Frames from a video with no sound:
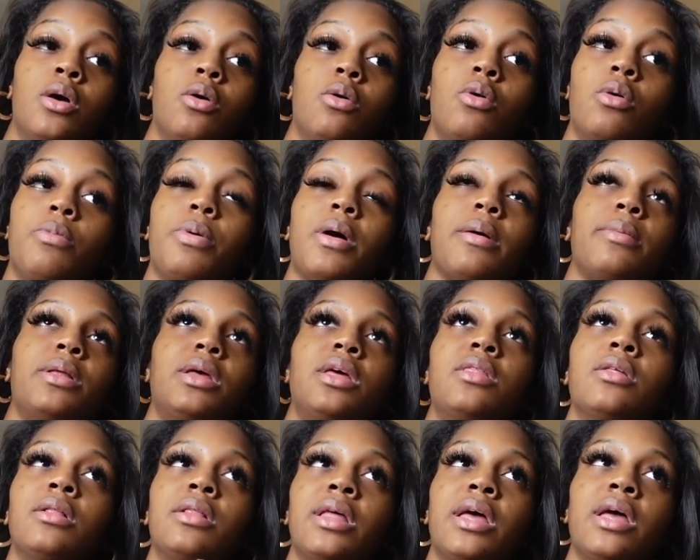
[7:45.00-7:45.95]
or probably
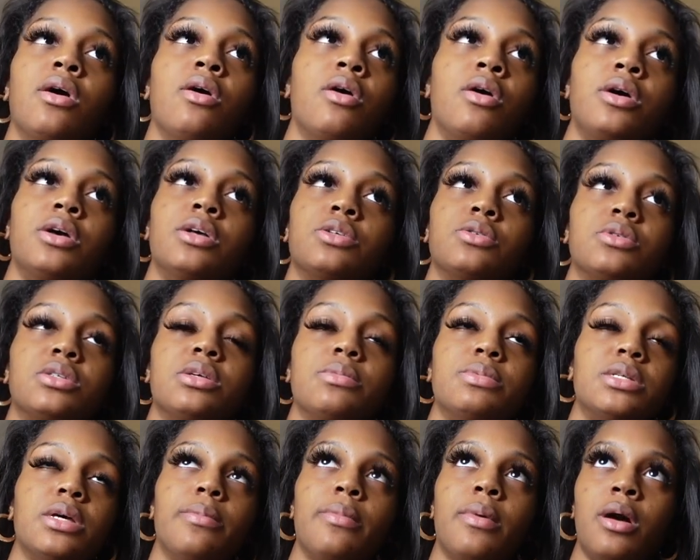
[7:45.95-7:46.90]
either late August or
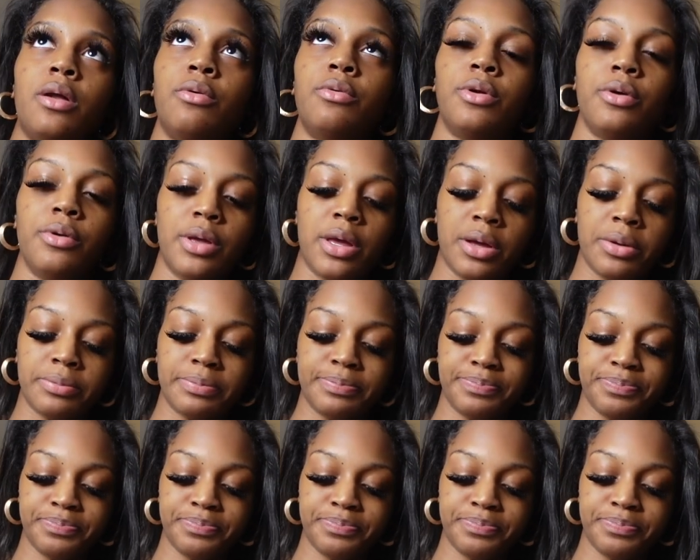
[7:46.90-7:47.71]
September. I don't know yet.